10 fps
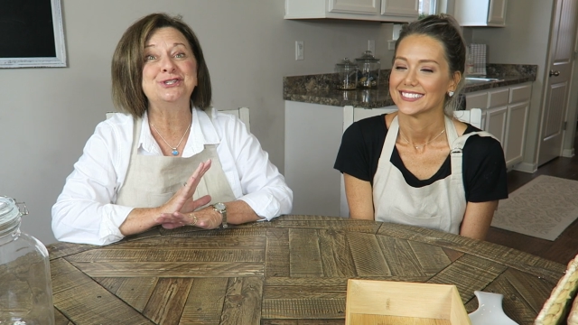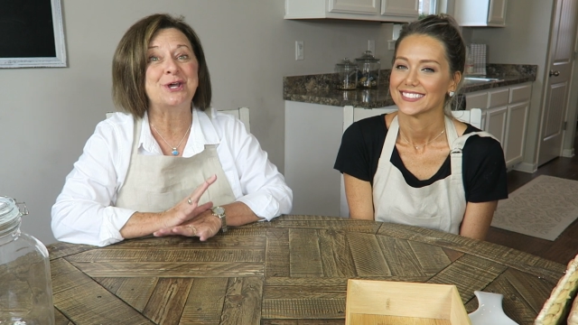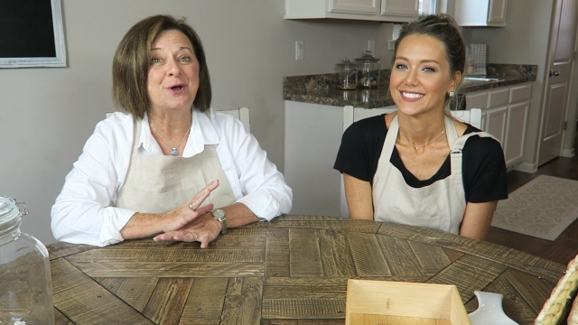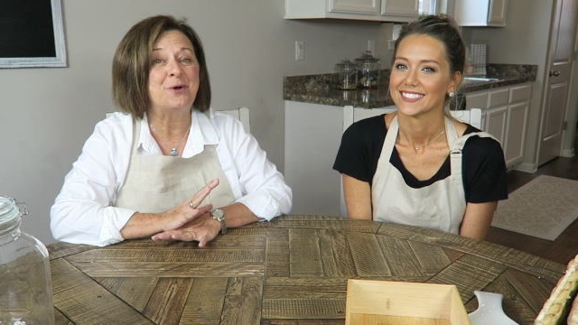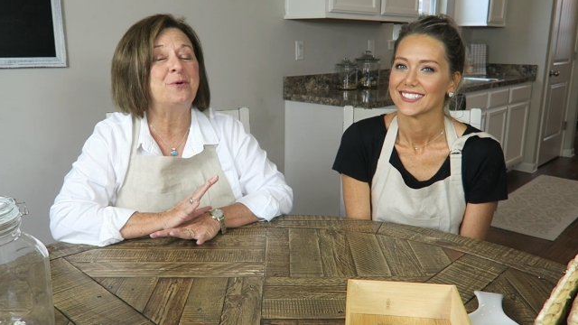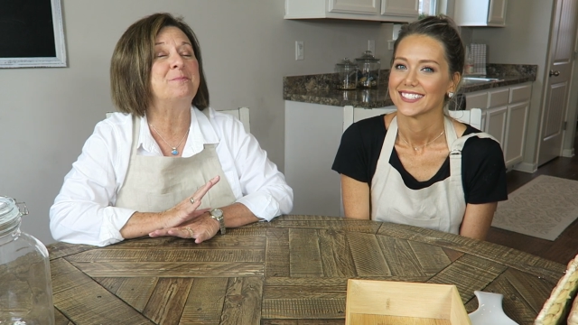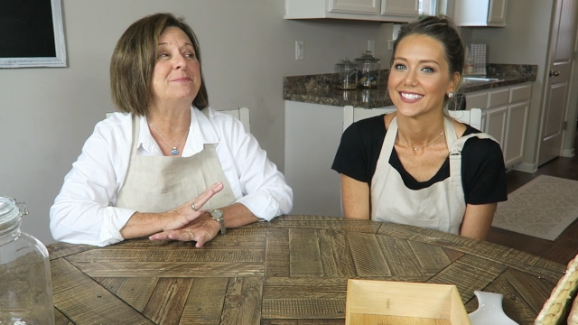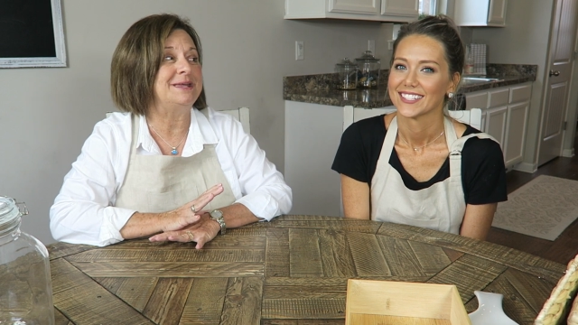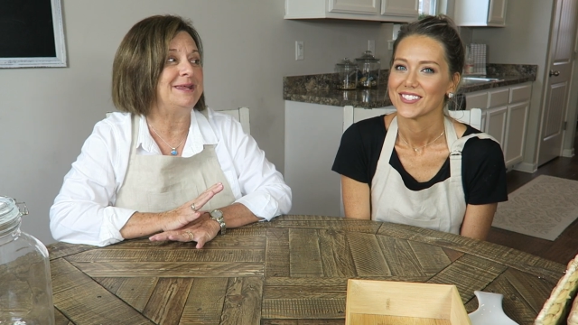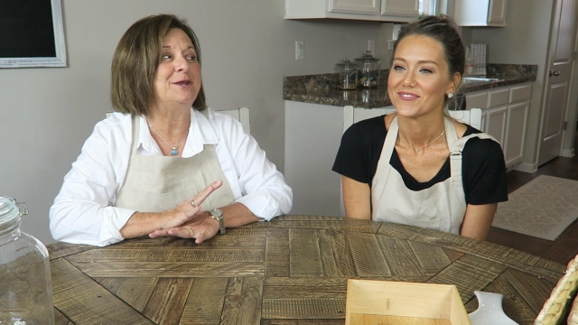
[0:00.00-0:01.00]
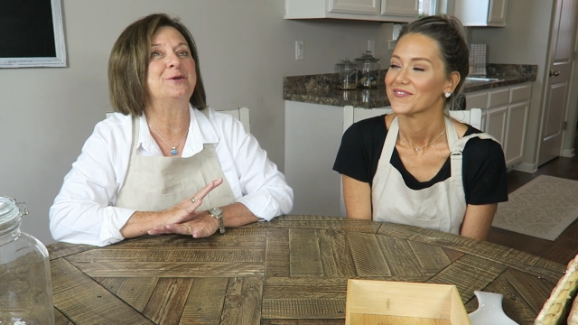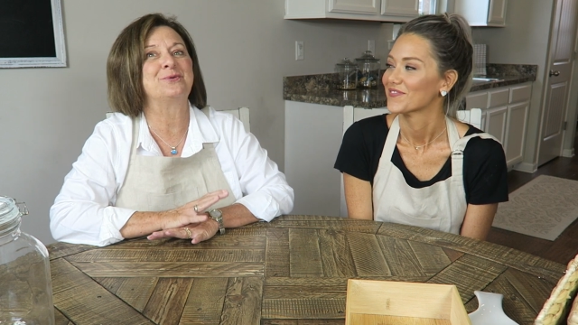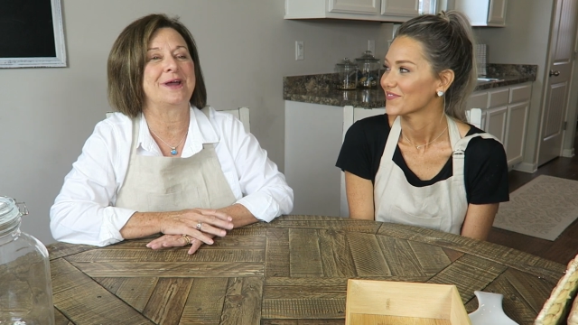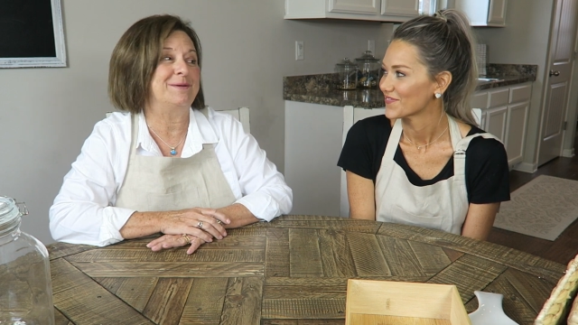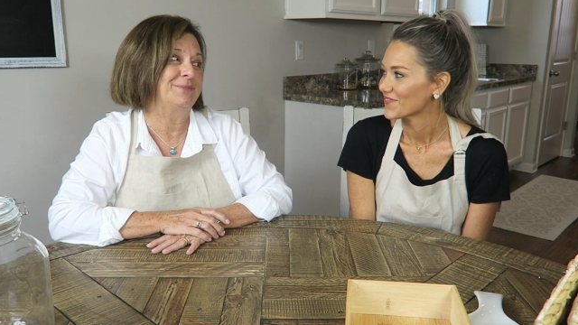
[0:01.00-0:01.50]
Speaker 1: so many
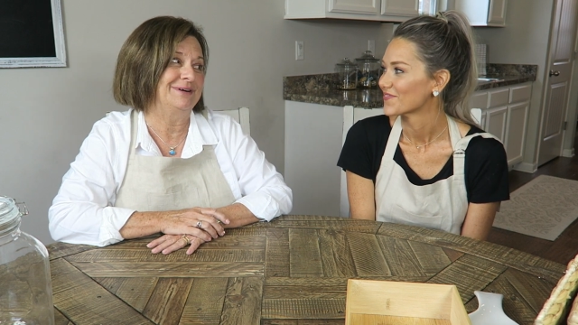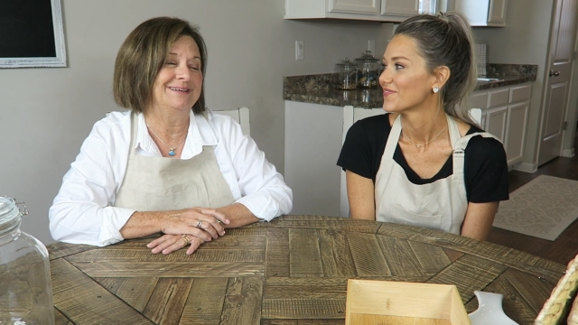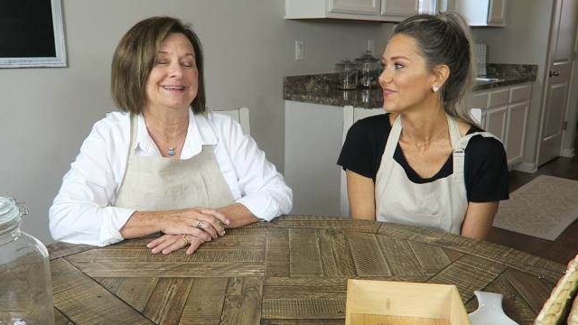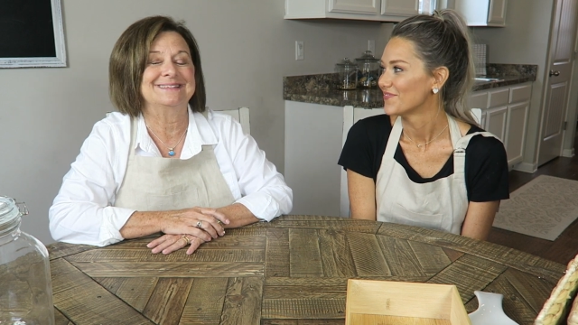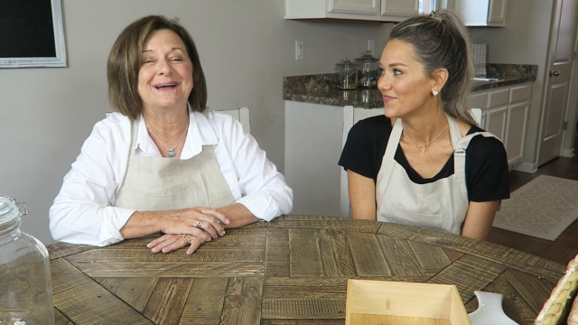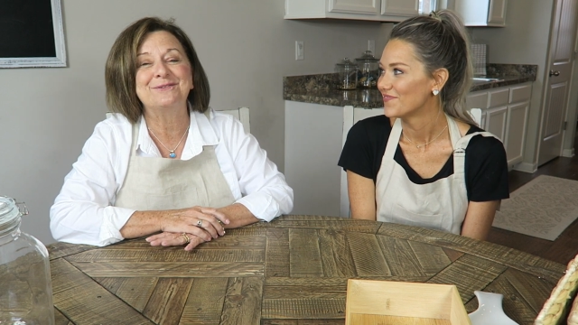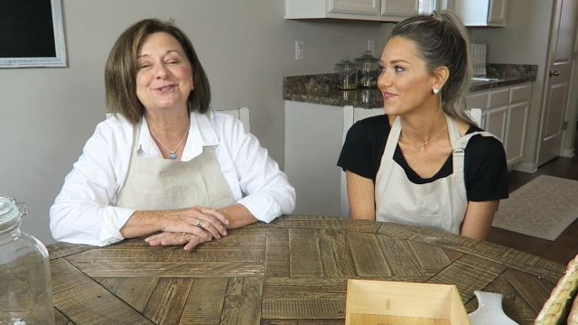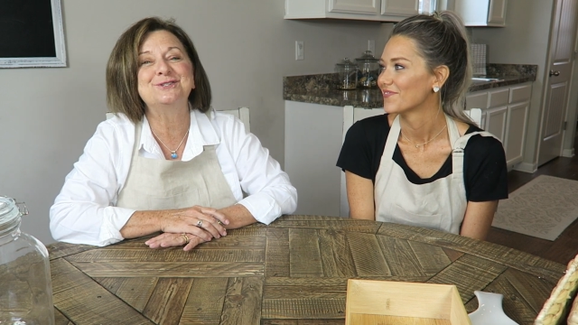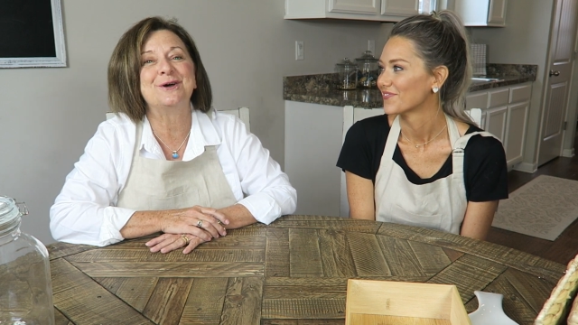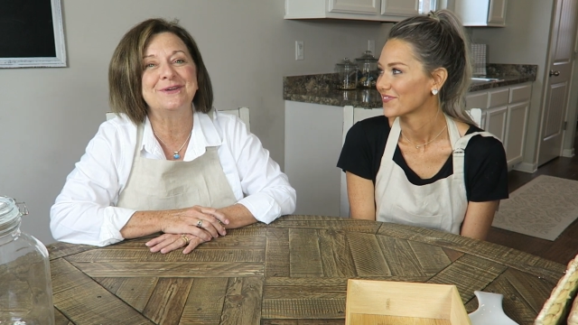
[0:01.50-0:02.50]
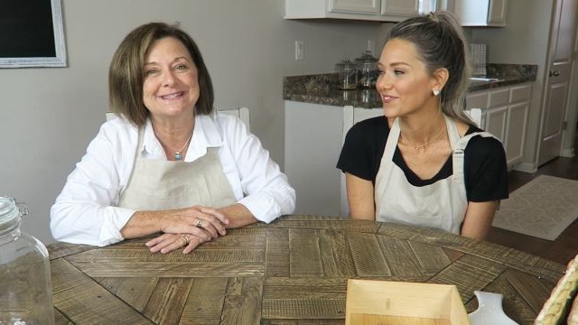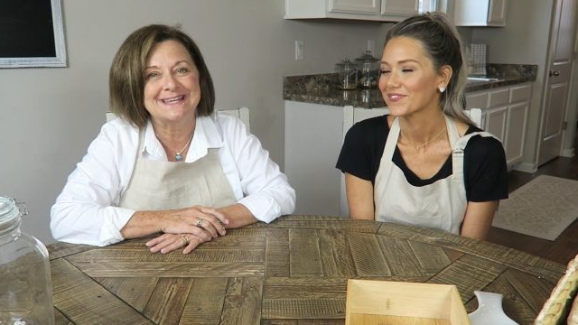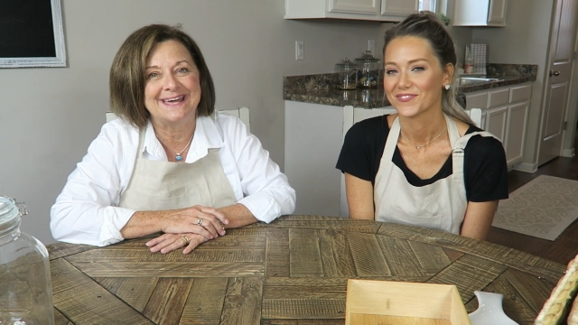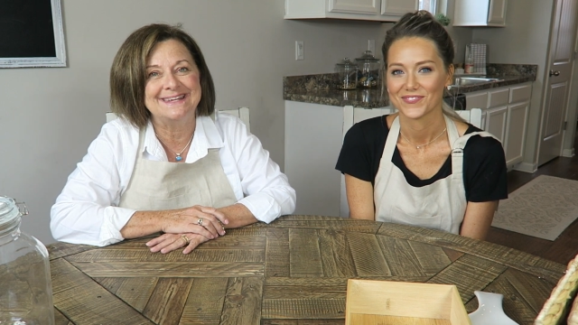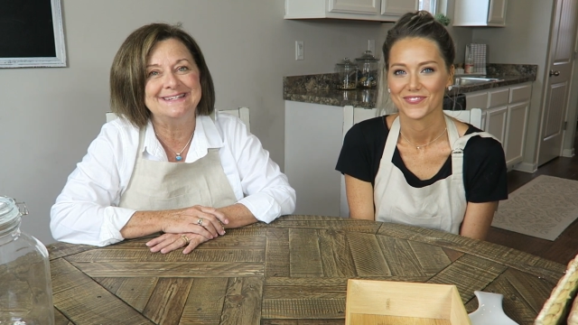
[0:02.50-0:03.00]
great bargains. I was so
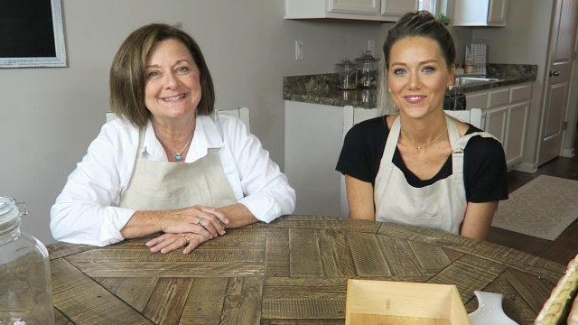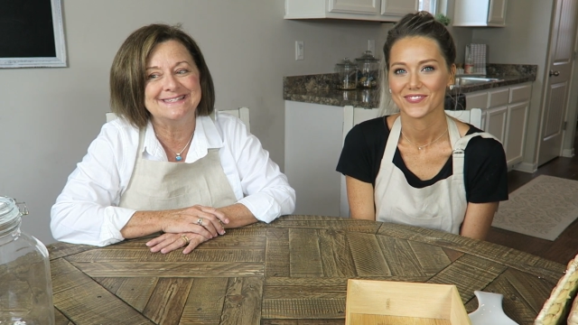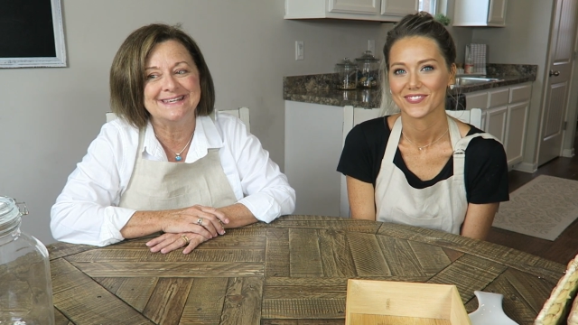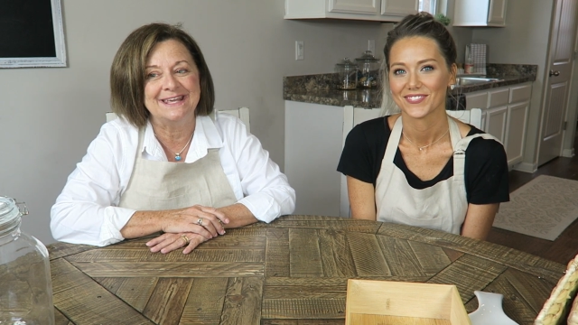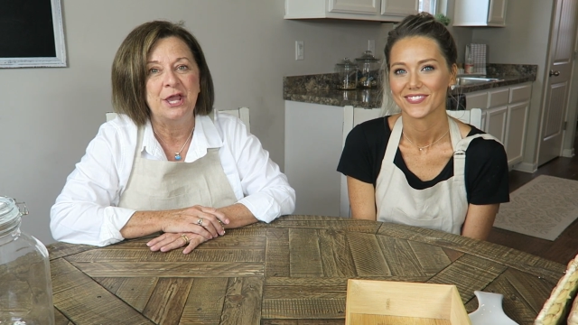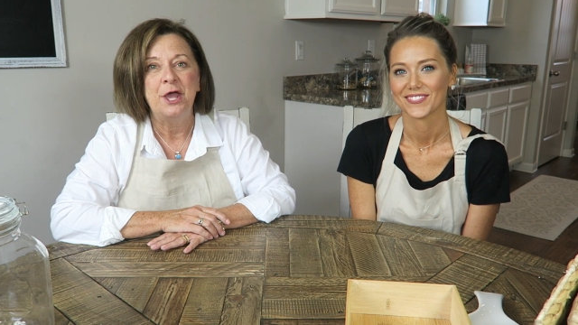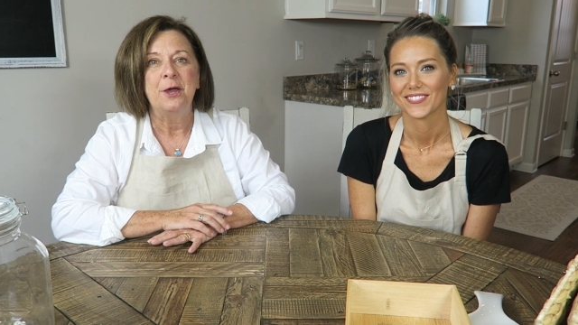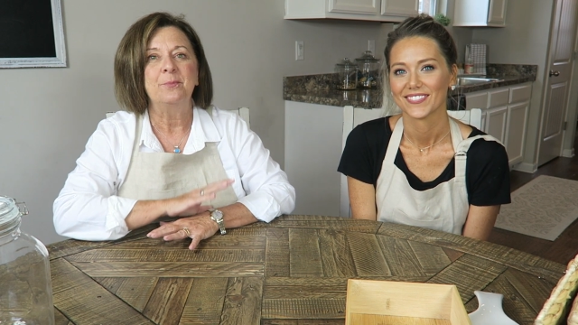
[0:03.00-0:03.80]
excited to see.